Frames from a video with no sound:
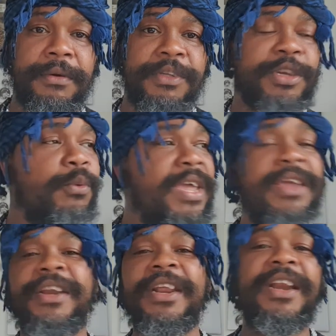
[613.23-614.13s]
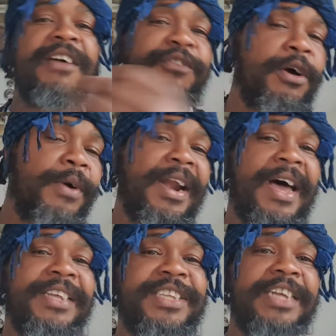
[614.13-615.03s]
So we did left our
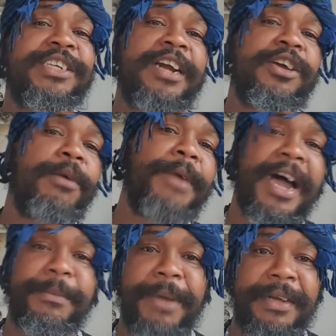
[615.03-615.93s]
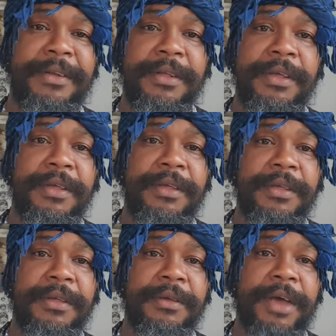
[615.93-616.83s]
last statue command, man,
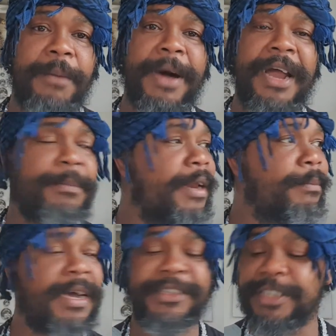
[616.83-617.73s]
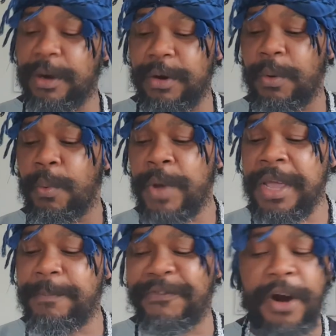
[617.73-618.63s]
commandment, man. So
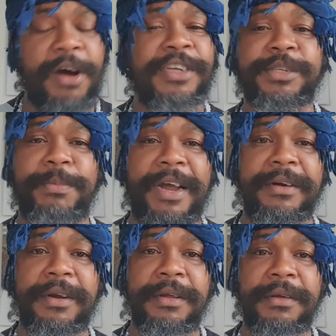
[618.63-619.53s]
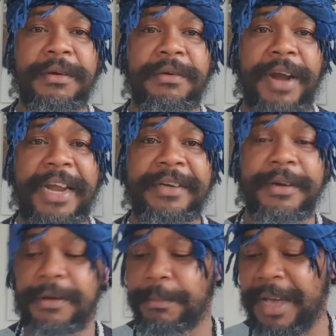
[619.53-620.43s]
weep for us, man, right?
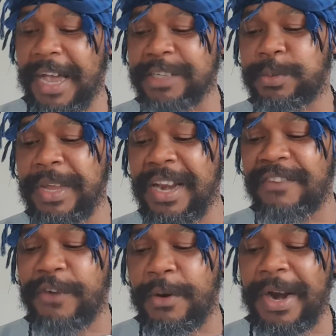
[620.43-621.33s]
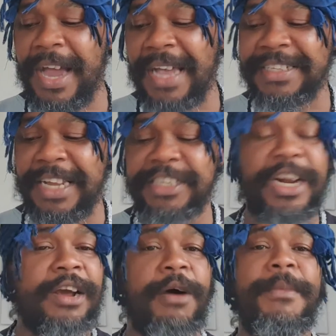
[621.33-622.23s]
Because we left our last statute
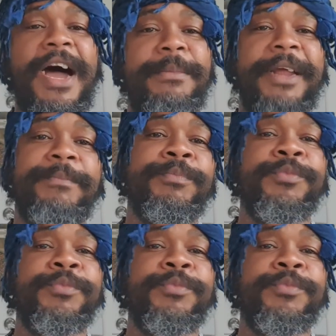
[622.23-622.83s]
and commandment.